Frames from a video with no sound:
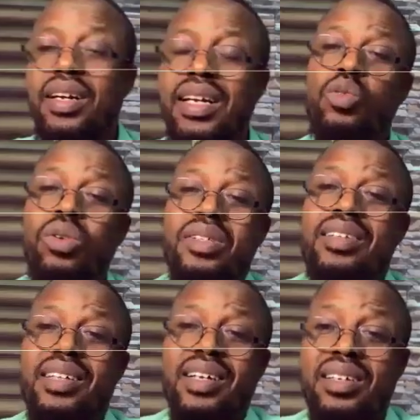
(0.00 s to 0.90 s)
In fact, that
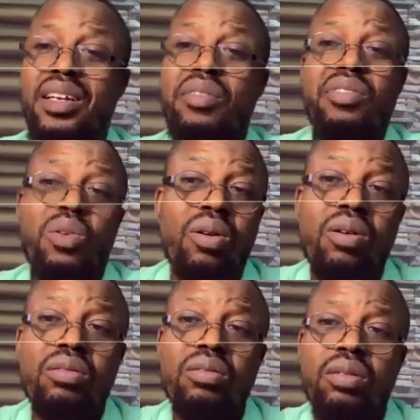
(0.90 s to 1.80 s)
is what attracted
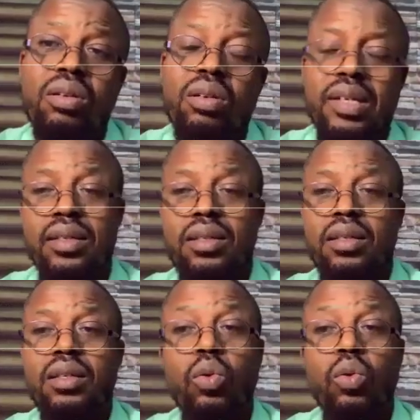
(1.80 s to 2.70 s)
EVNOC
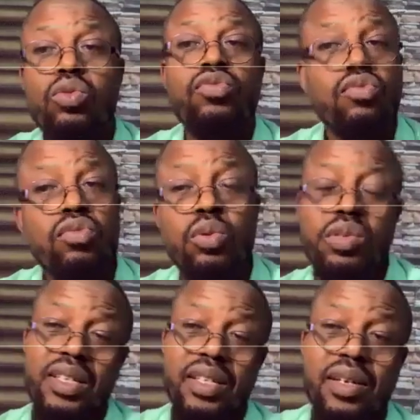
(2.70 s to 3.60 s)
that owns VU
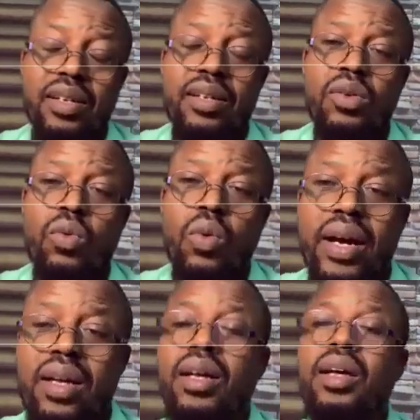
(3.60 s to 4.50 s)
to stay there.
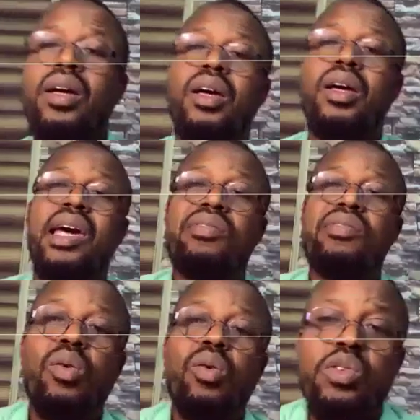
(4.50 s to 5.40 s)
Why?
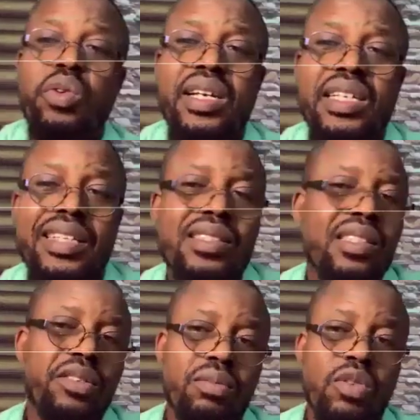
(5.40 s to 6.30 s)
EVNOC was already in
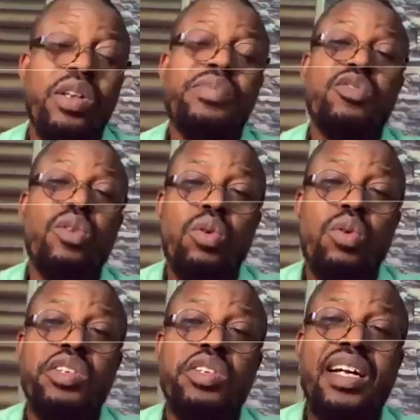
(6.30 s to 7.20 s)
Ethereum. EVNOC
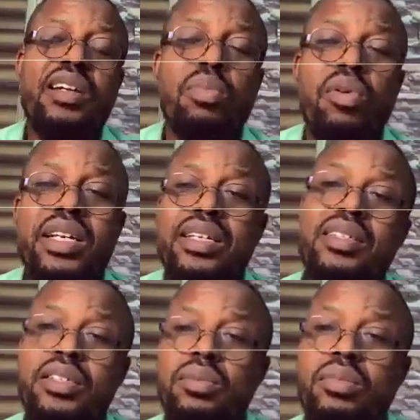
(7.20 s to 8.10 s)
was originally born in
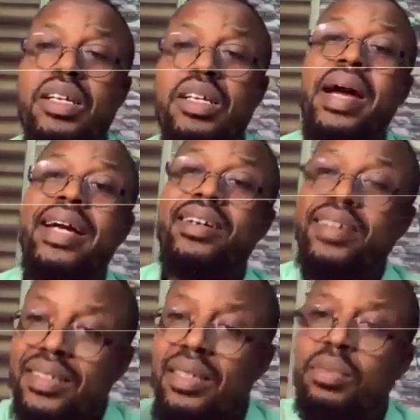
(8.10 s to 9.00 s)
Ethereum. They
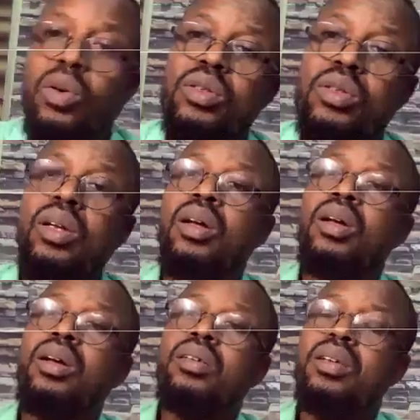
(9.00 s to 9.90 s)
migrated because
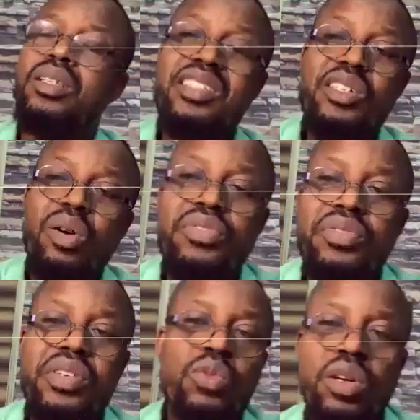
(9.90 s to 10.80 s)
the Ethereum
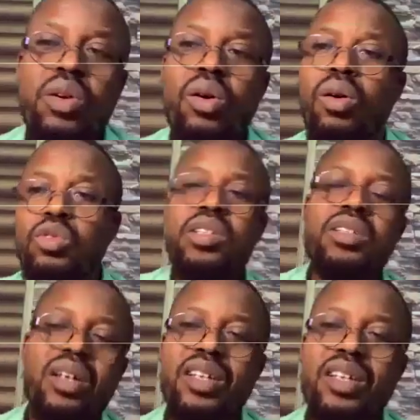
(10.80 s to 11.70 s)
fees when you're doing
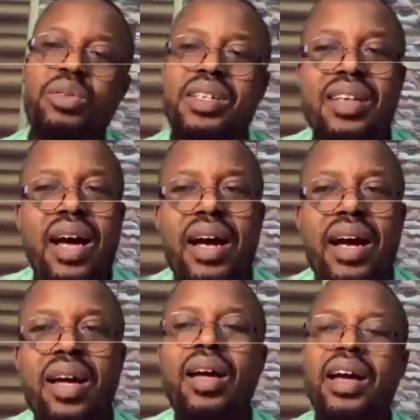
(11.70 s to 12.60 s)
transaction is high.
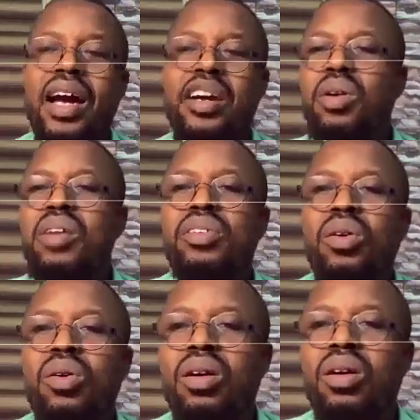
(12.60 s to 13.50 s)
And you know
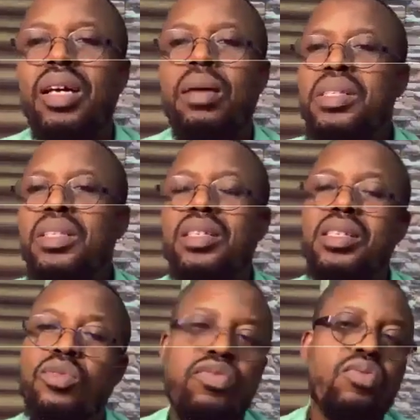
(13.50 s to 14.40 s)
EVNOC, their business
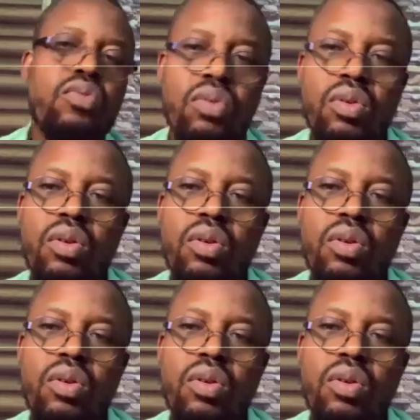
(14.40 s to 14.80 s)
is VU.